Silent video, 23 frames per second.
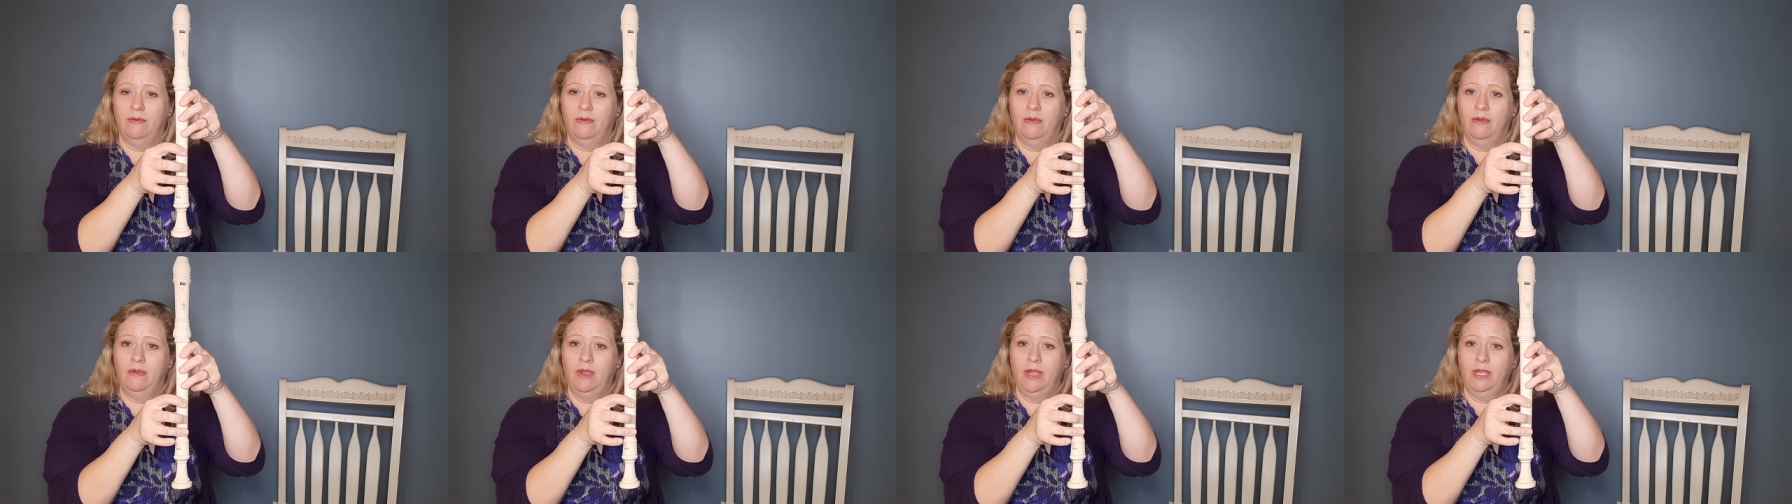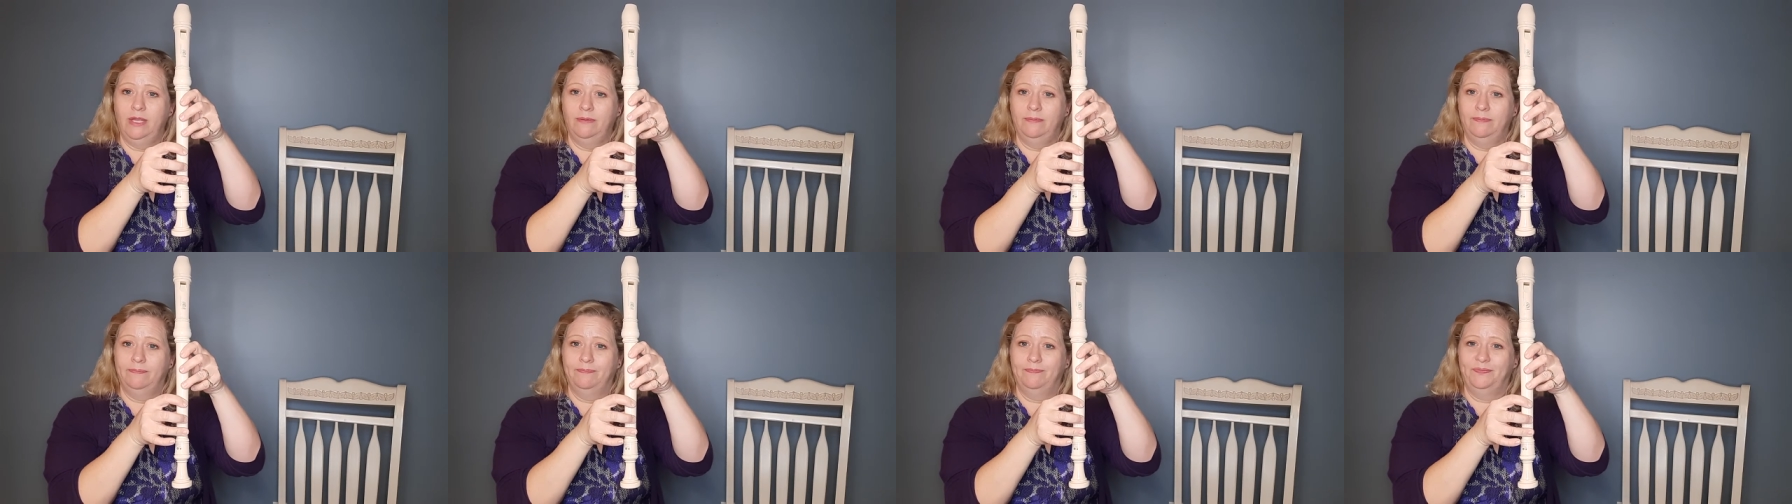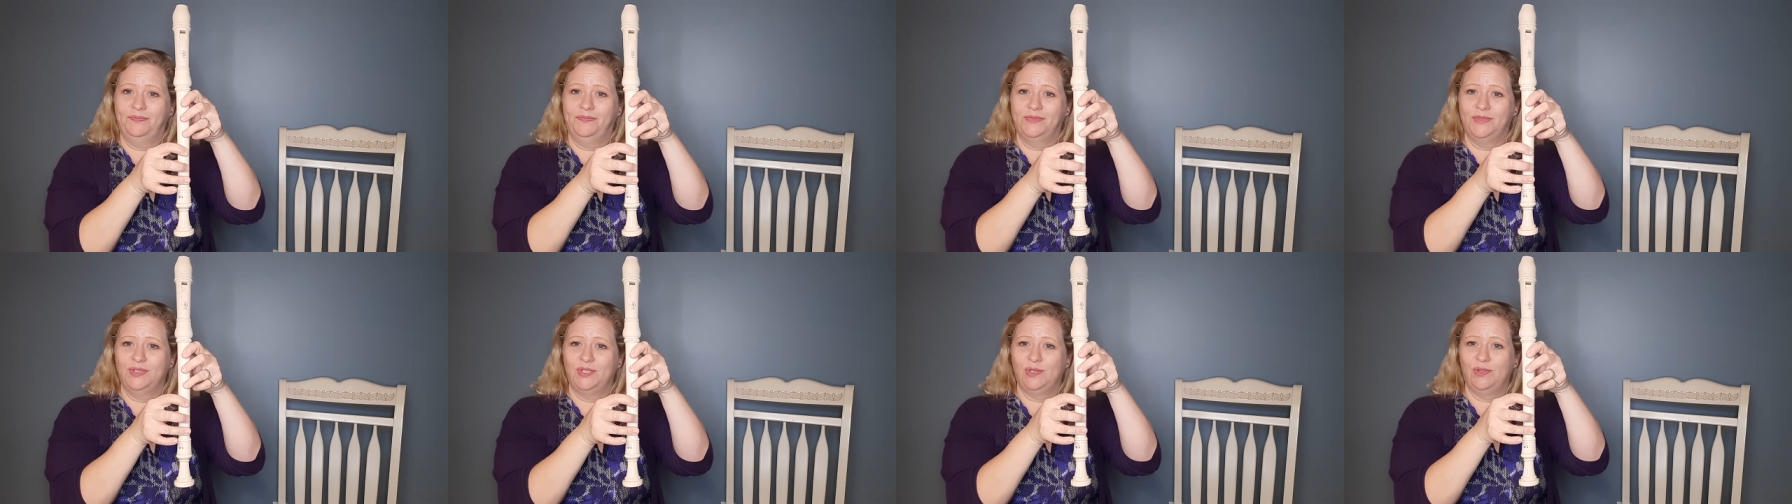All right,
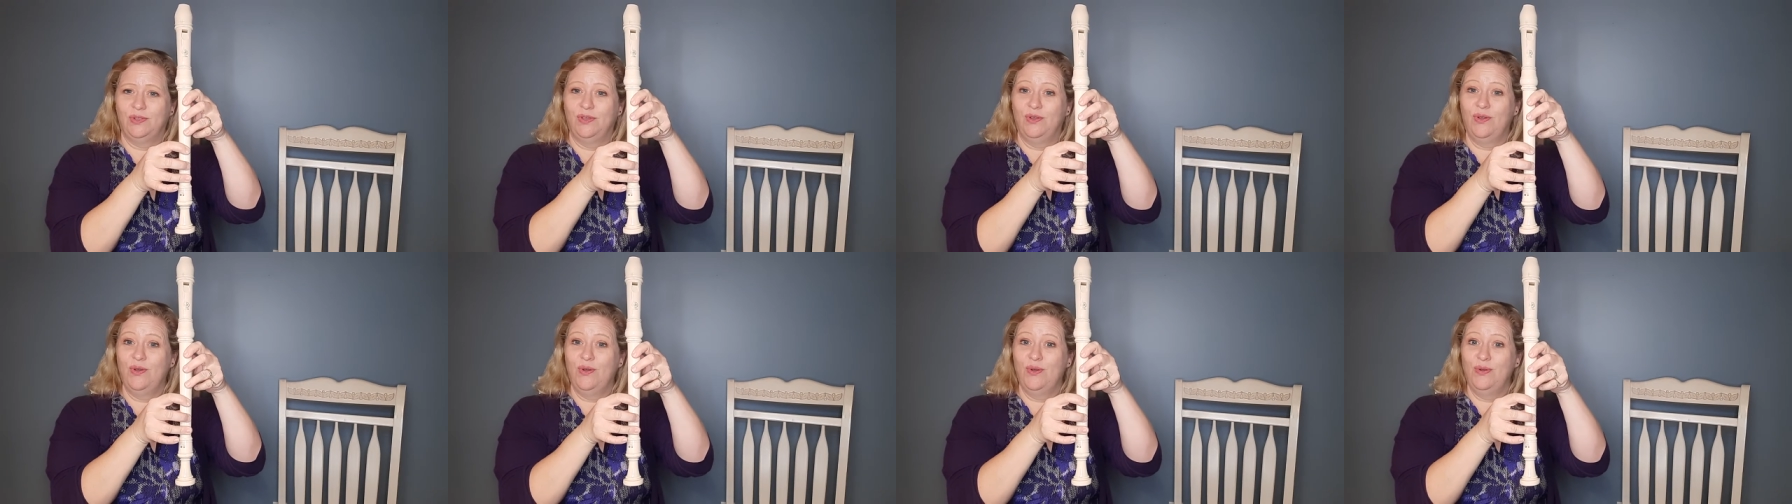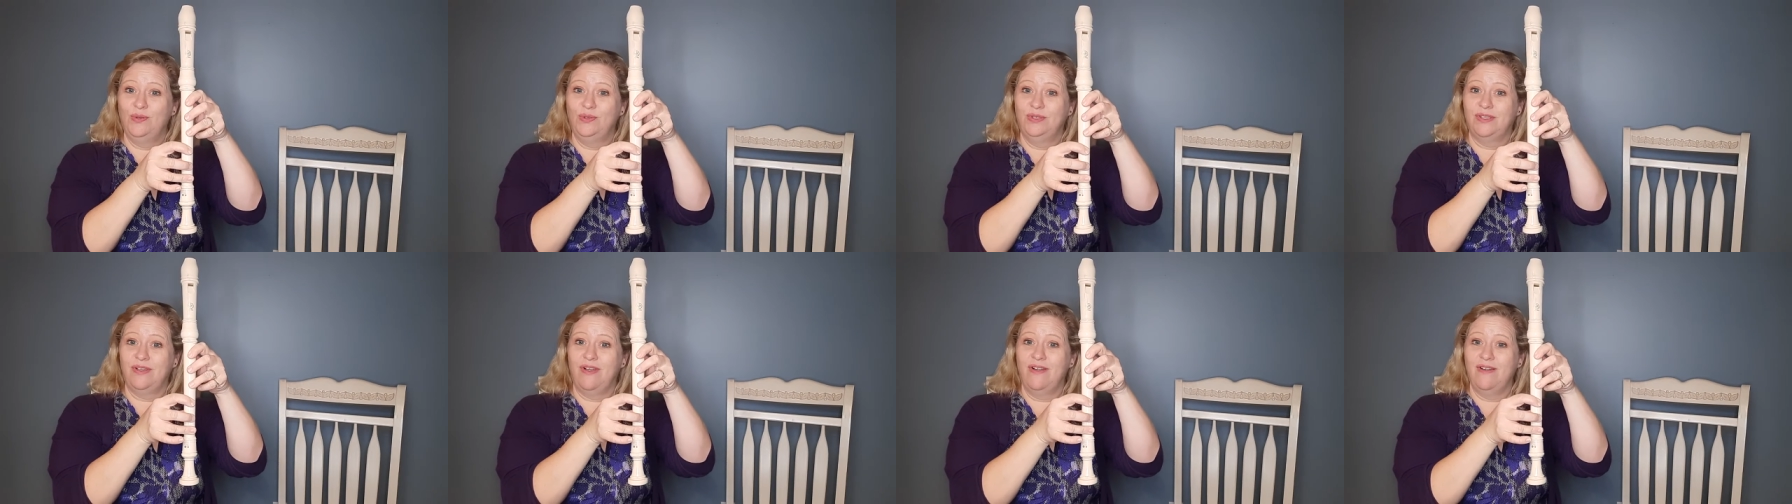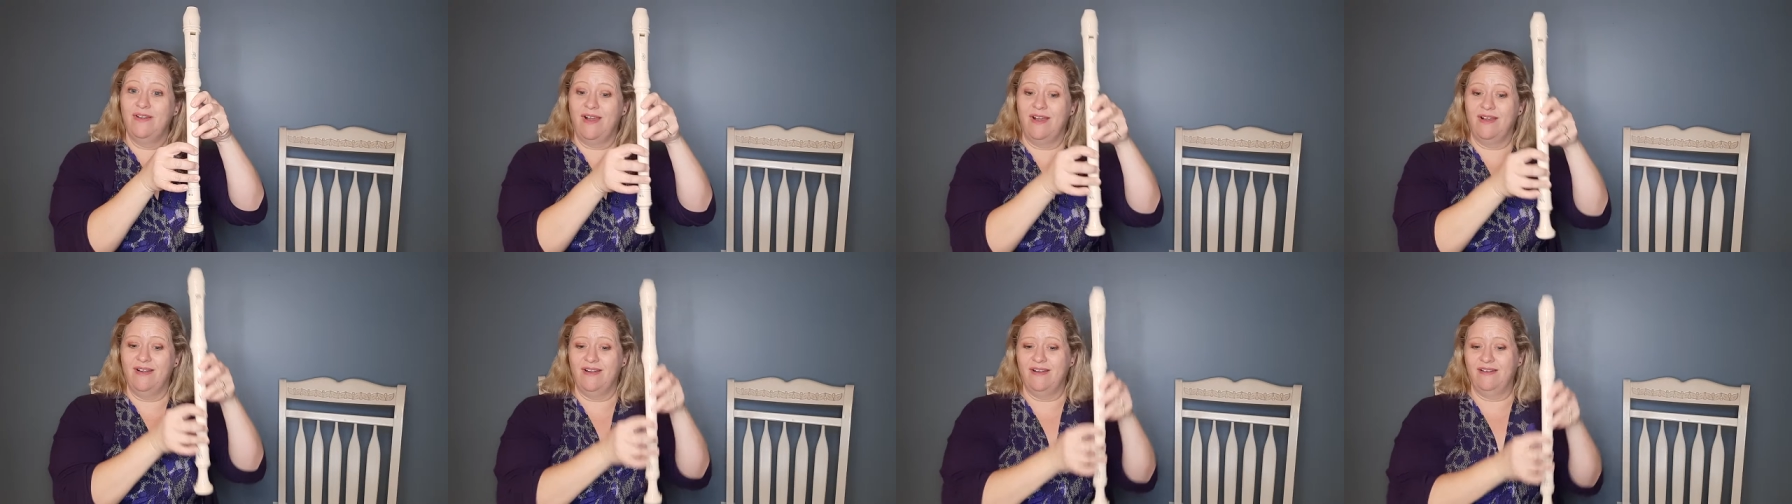so those
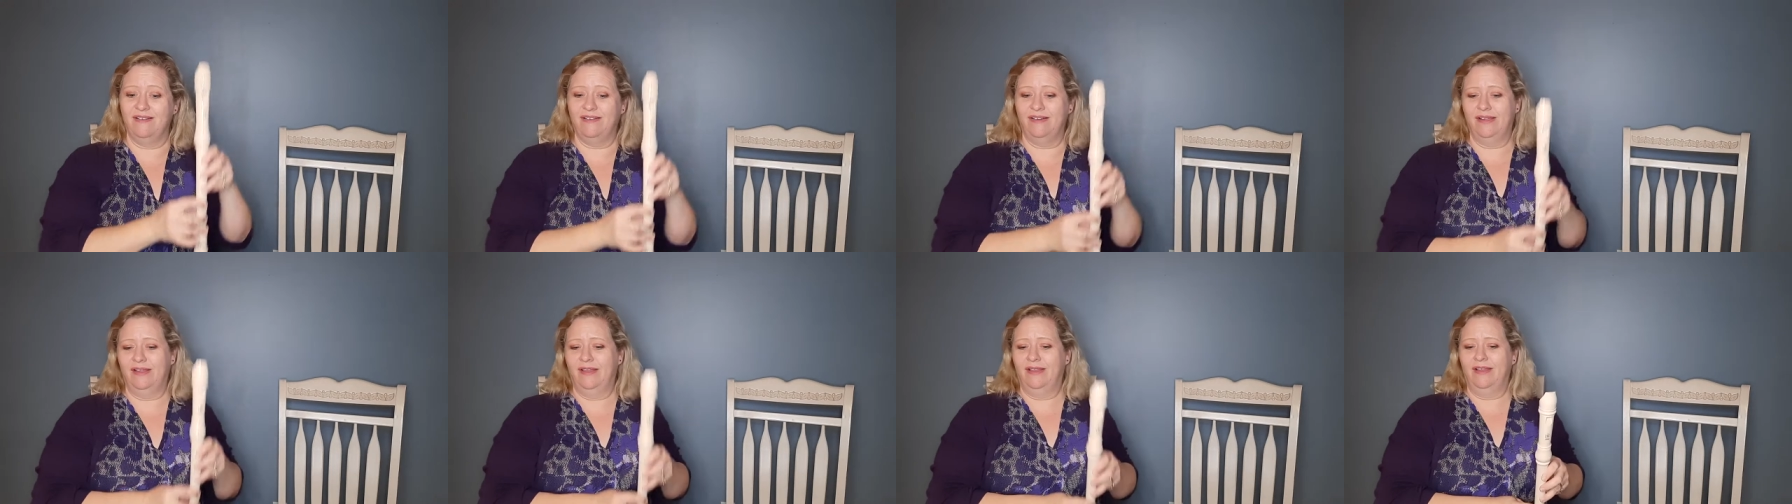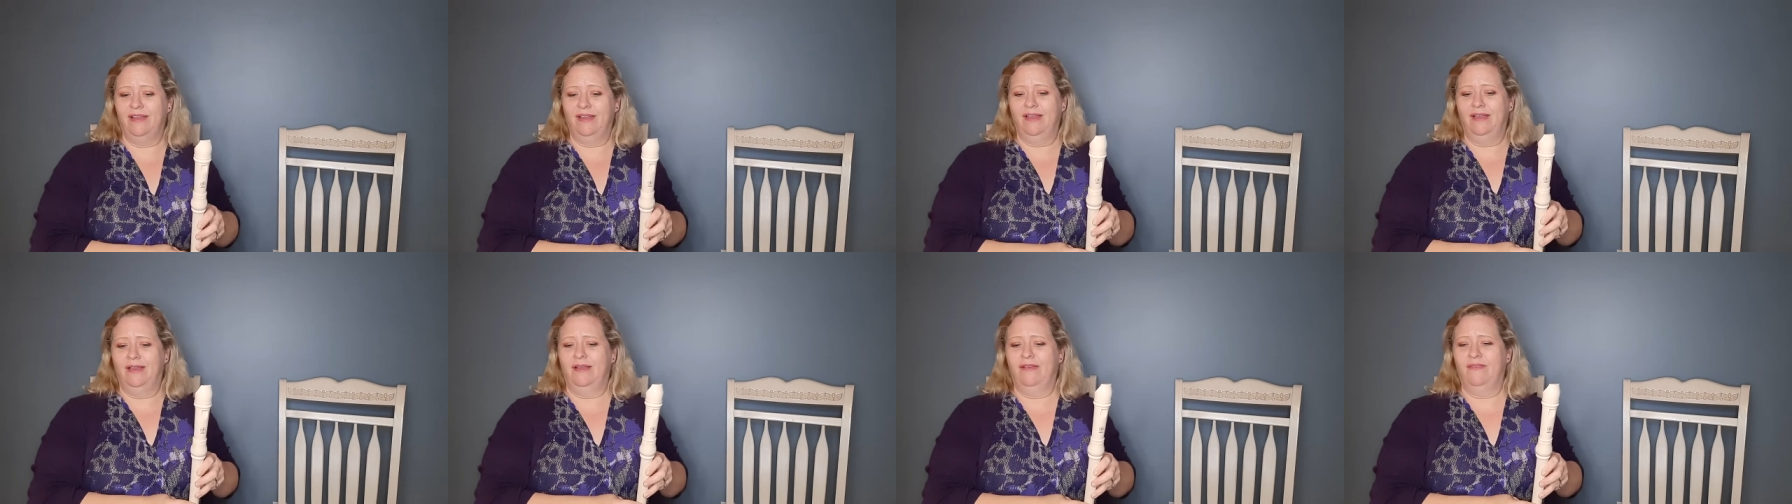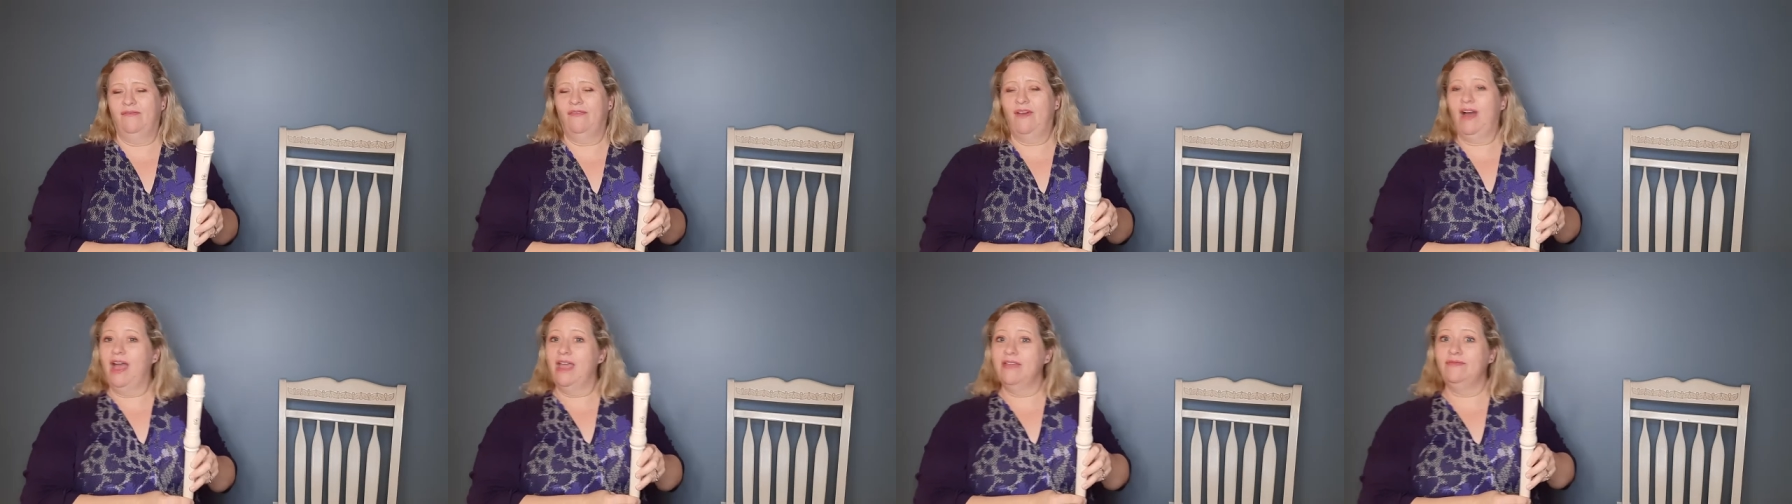are our
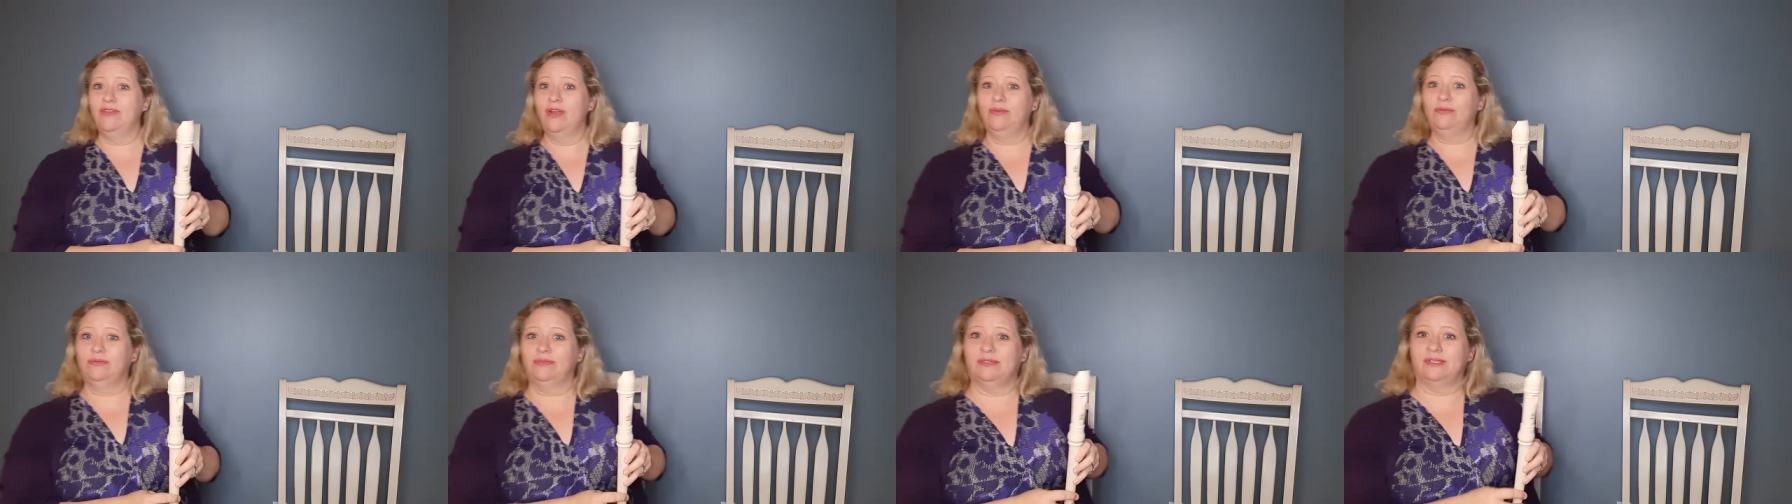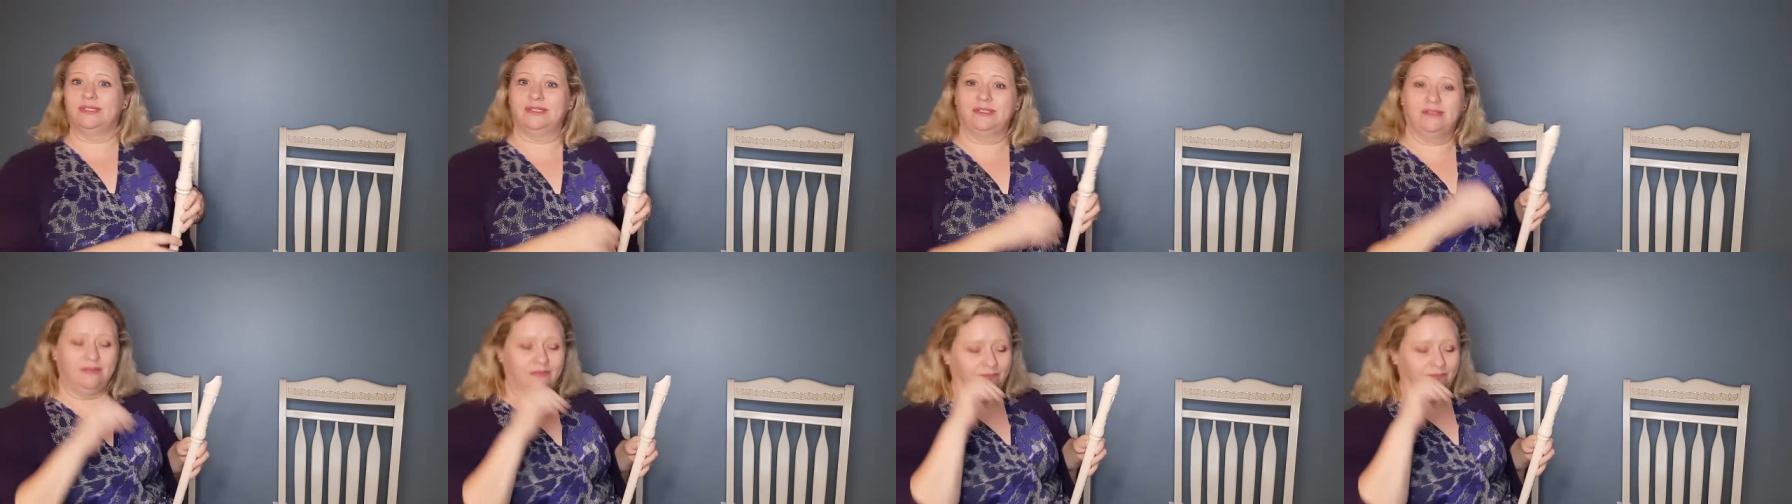five notes